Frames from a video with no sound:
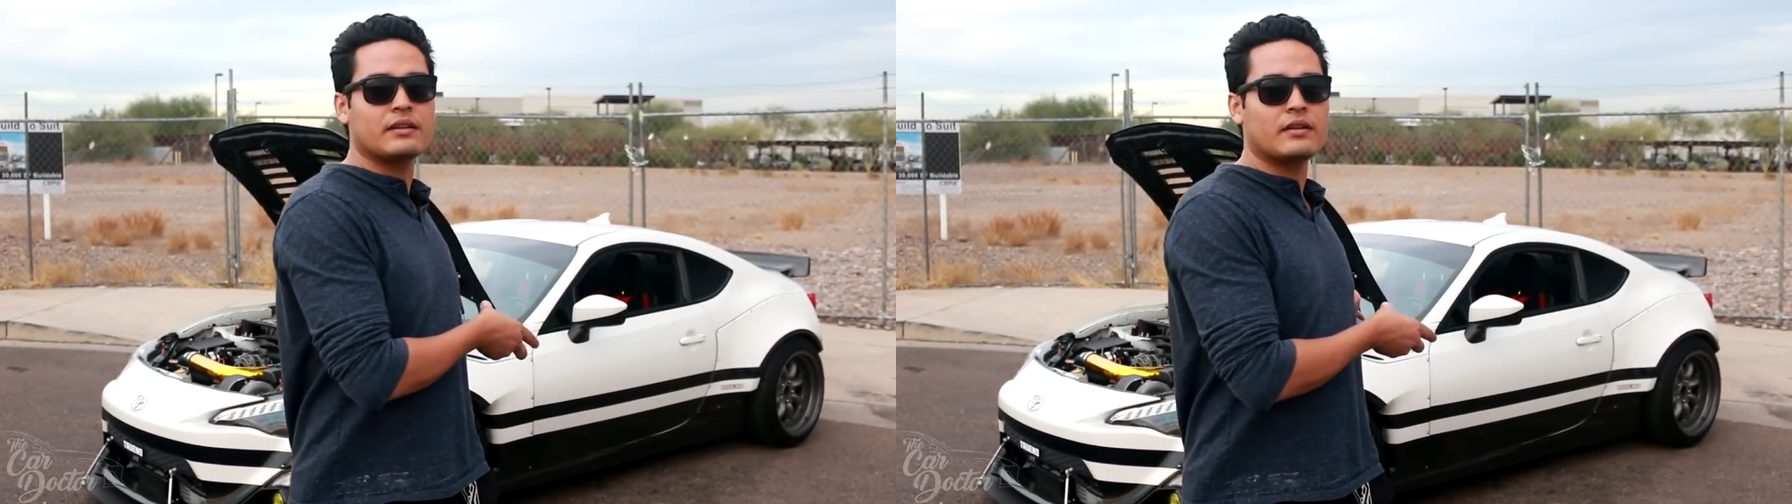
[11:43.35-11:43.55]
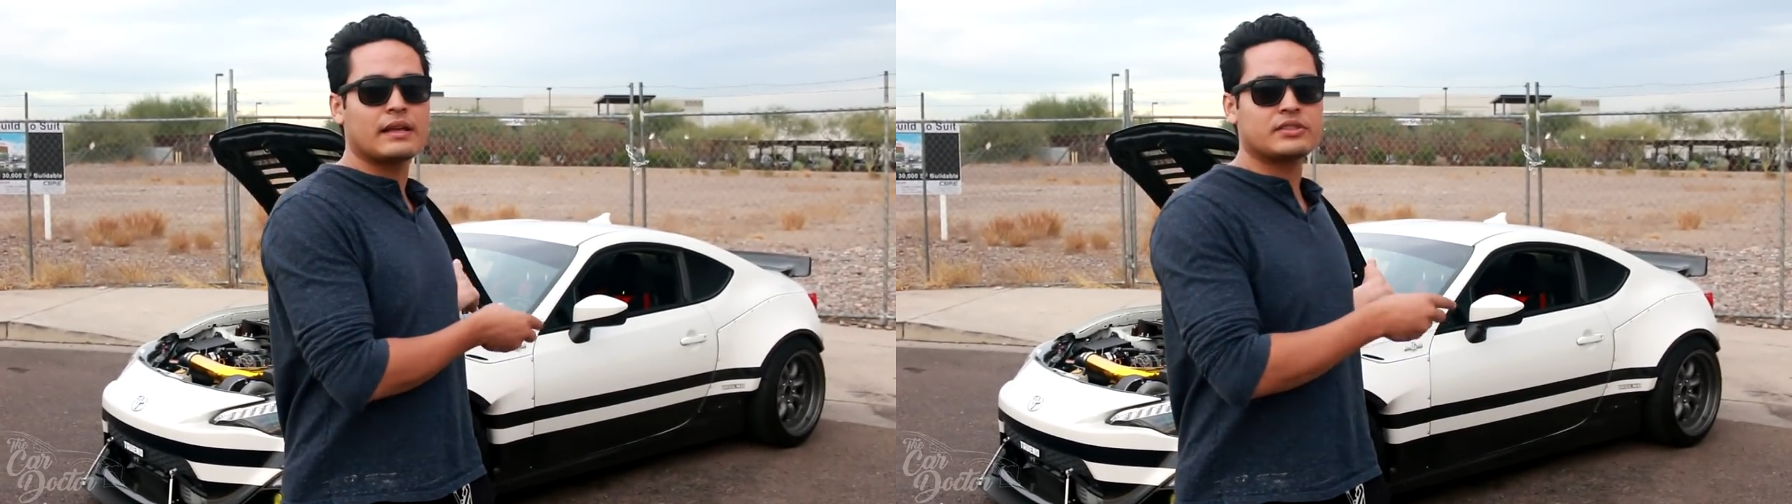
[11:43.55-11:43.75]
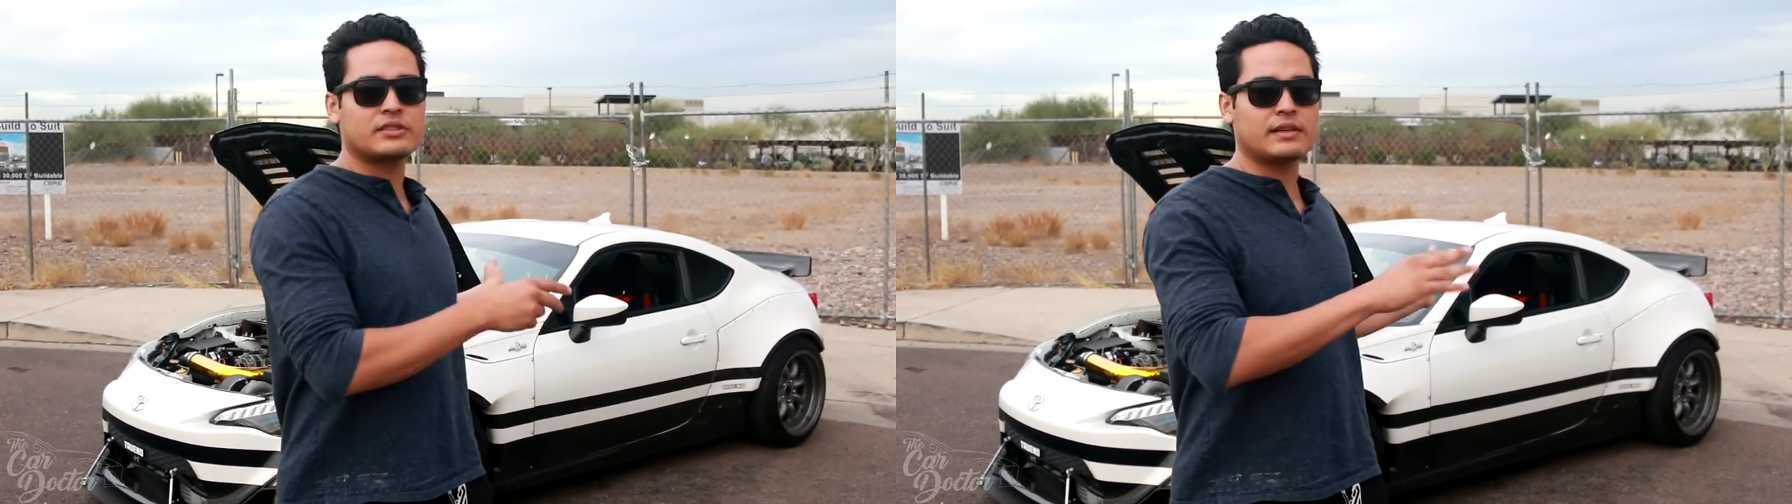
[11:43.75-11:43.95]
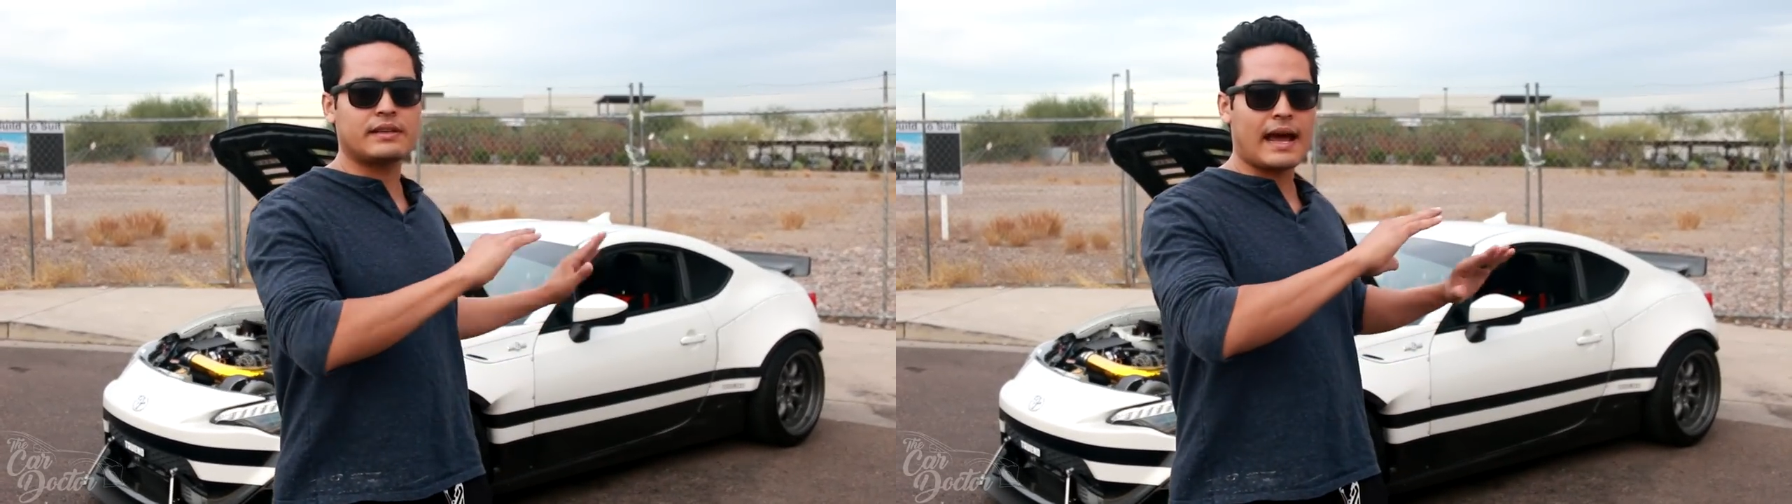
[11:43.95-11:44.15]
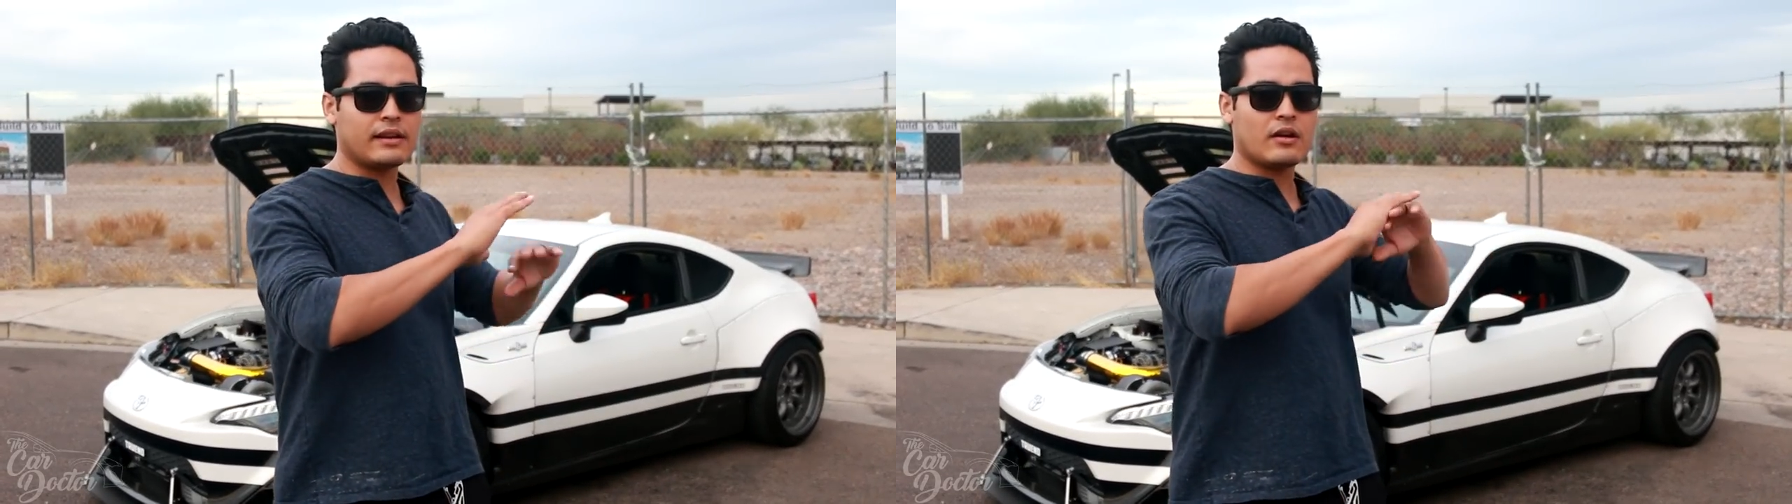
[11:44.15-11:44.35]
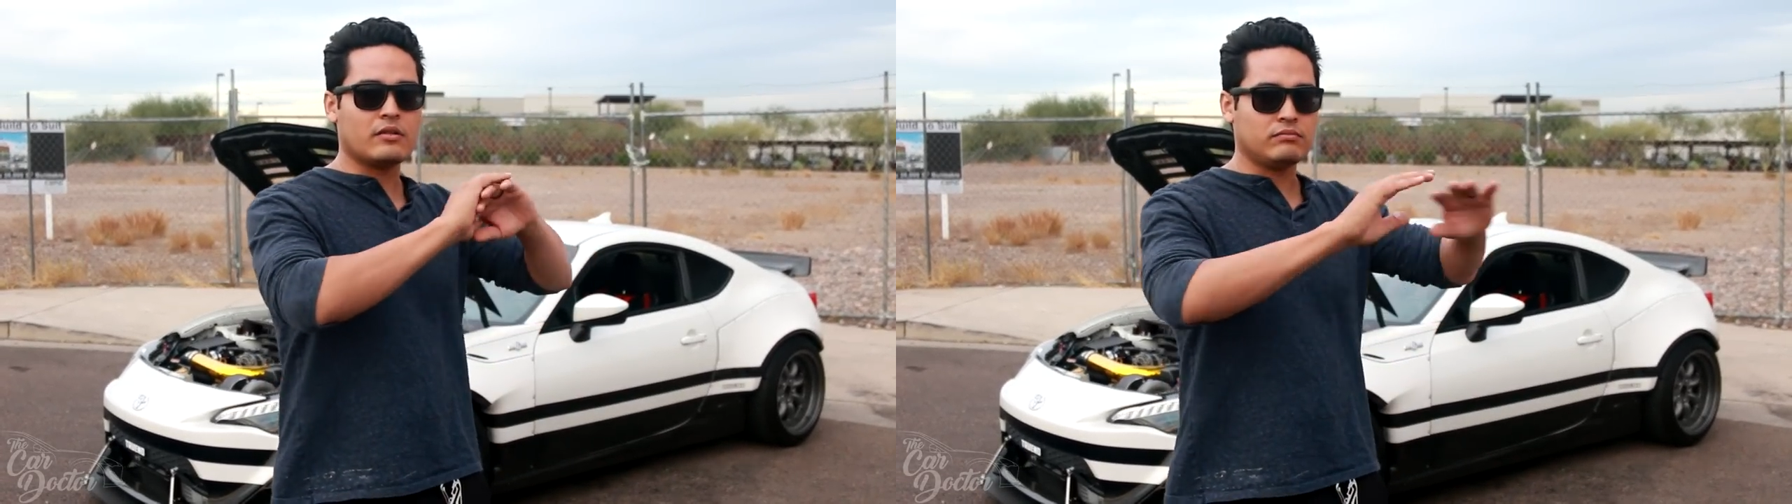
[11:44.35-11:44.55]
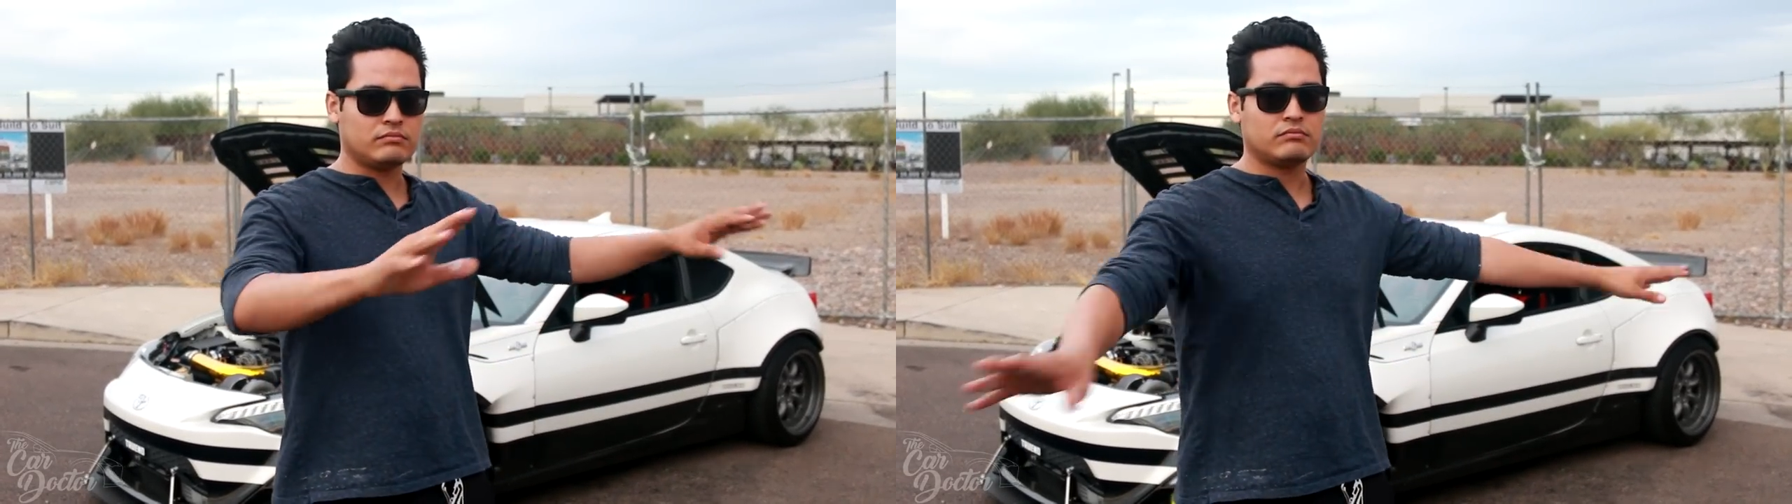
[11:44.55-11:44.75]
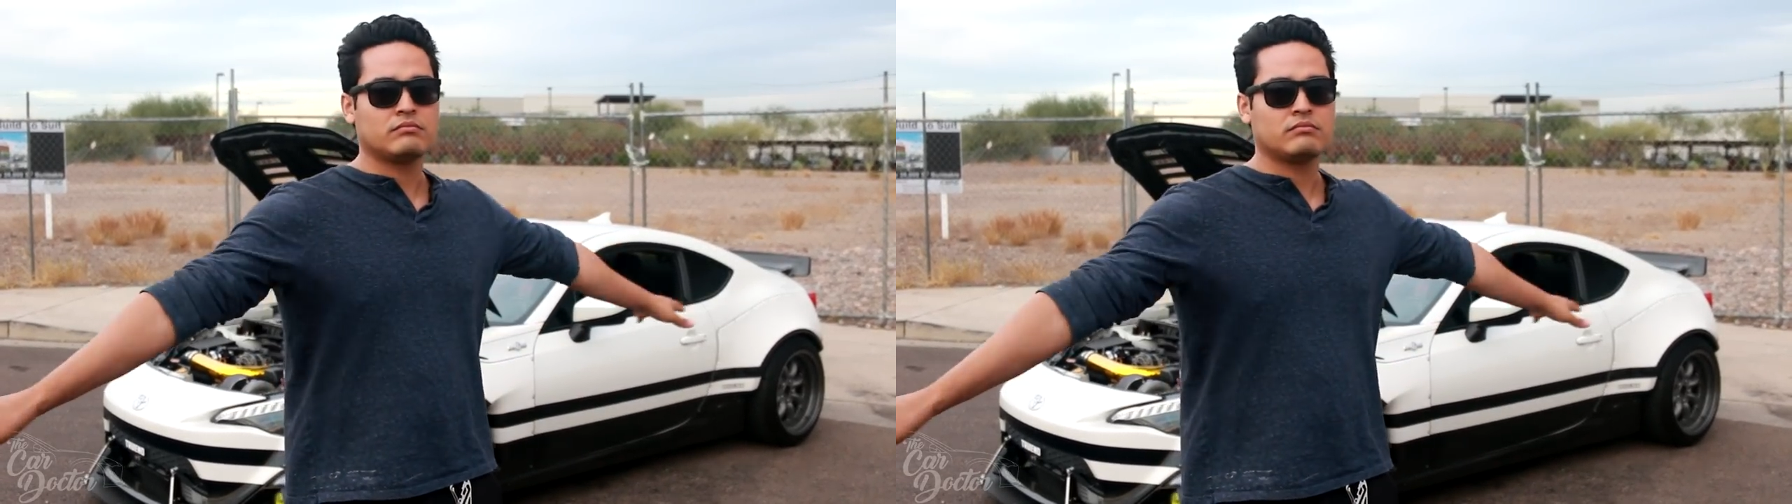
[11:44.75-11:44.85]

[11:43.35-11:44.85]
you know, that's just the dyno.